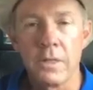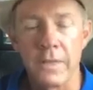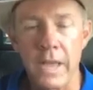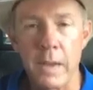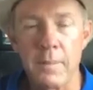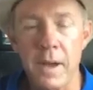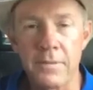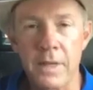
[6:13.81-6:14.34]

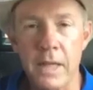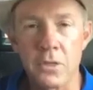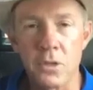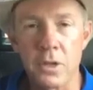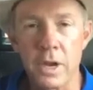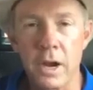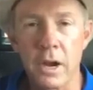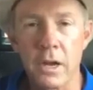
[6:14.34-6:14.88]
Think about that
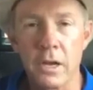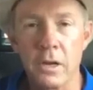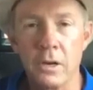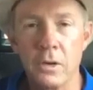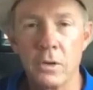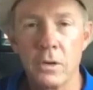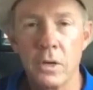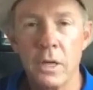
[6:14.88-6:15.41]

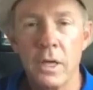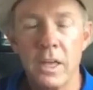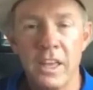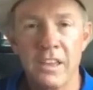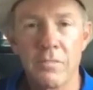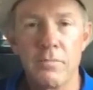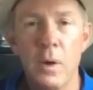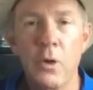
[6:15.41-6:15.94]
scenario.
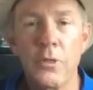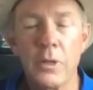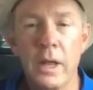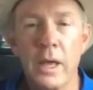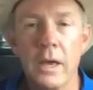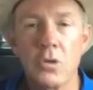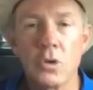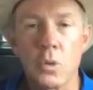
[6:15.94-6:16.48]
If both
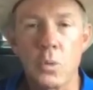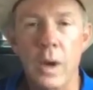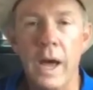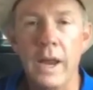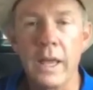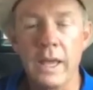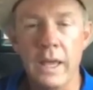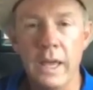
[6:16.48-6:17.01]
legs are
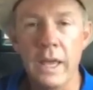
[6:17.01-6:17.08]
riding